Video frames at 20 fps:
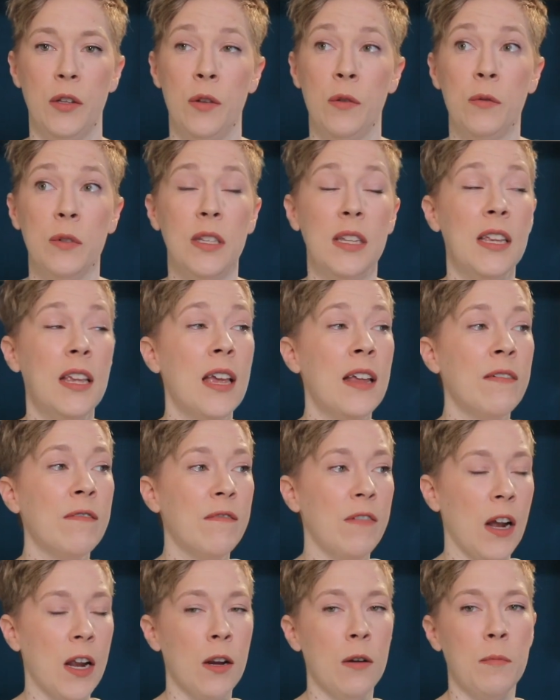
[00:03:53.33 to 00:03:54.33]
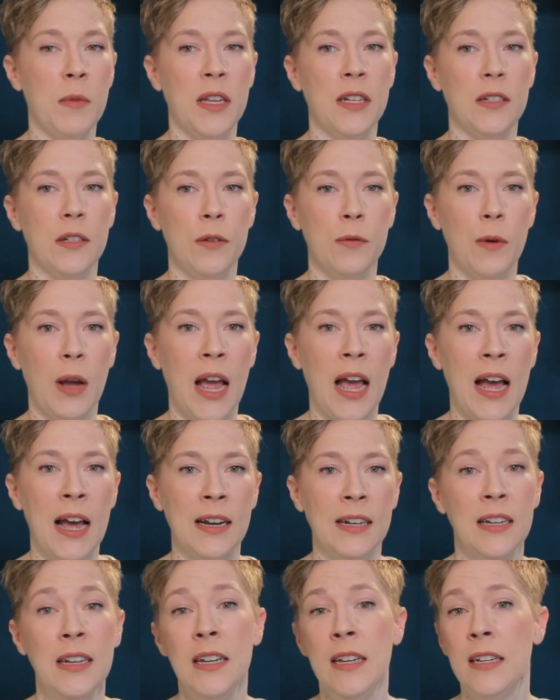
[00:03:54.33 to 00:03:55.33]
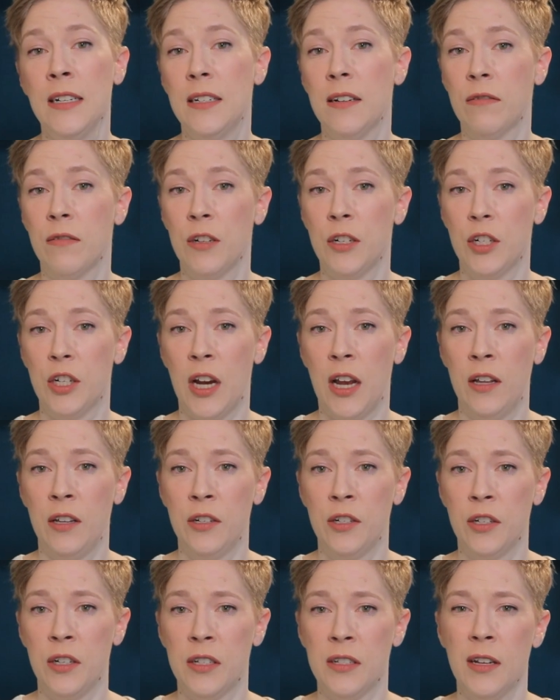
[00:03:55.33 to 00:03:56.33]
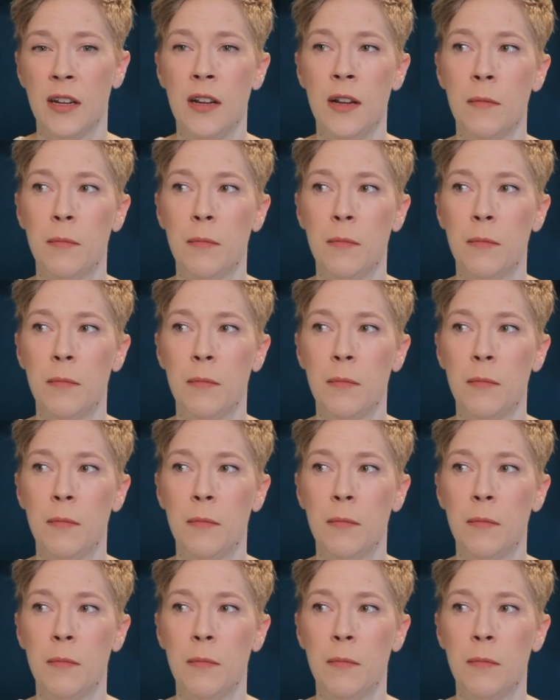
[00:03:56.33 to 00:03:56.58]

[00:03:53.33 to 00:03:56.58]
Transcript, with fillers: Use the environment to add different challenges.